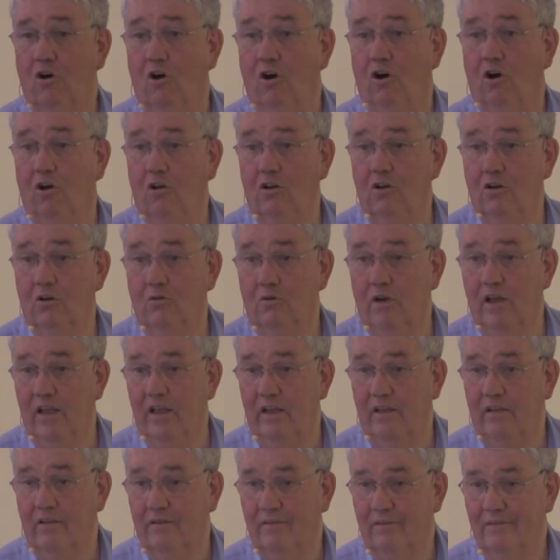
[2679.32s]
all the
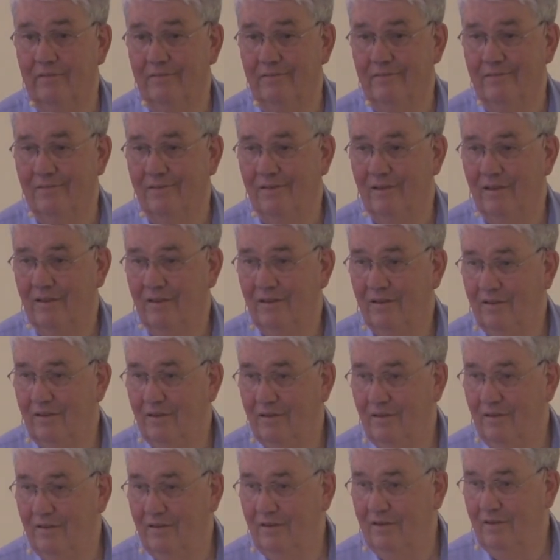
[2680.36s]
way.
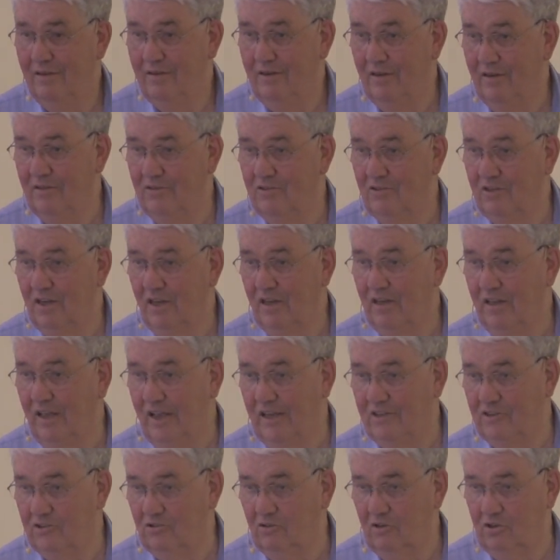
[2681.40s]
He didn't say,
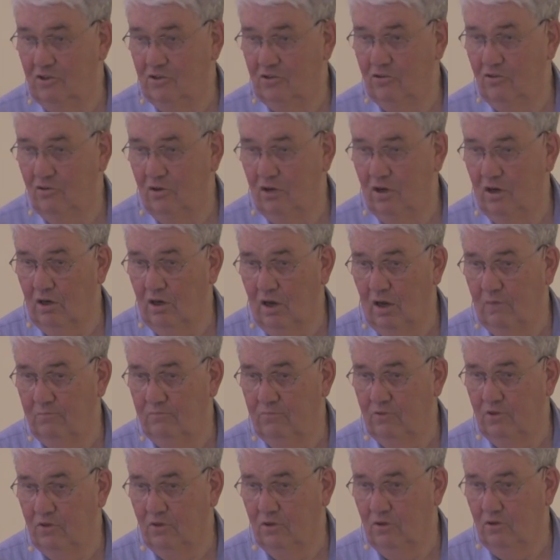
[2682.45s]
Lazarus, you can
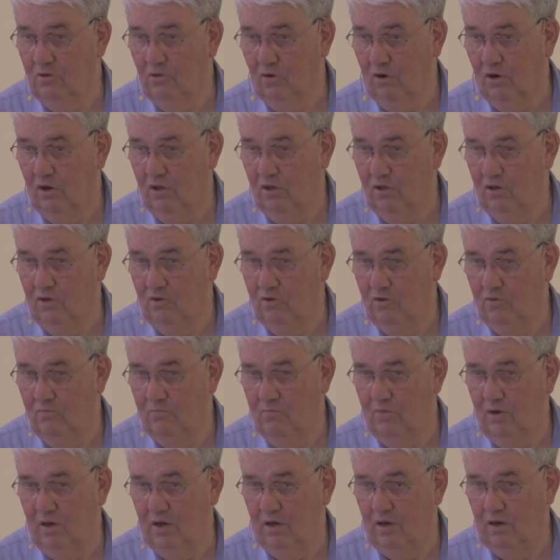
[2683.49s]
come to the door of the
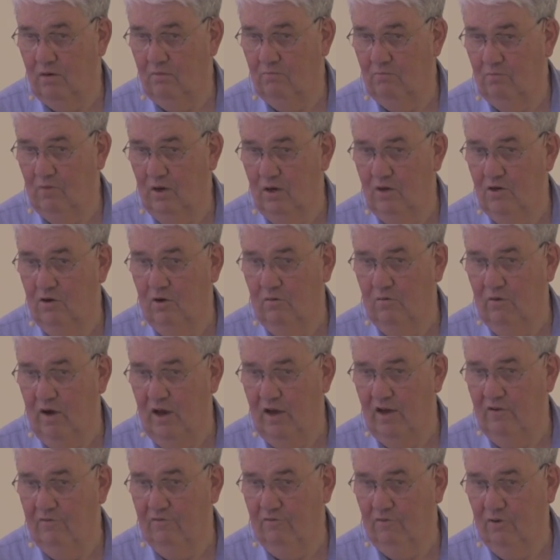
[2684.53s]
tomb, but when you're
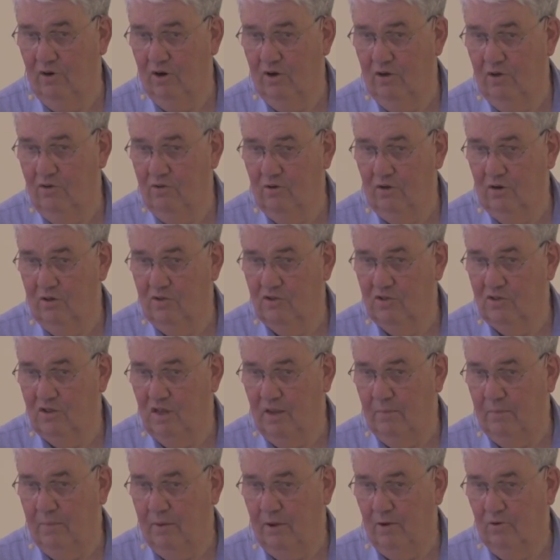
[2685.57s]
ready for it, you can
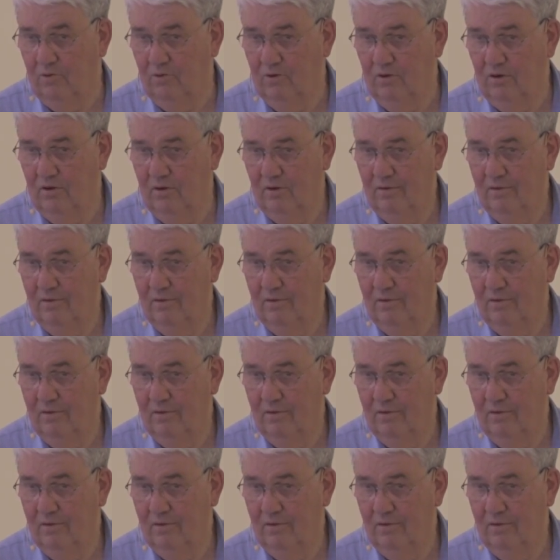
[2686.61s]
step out.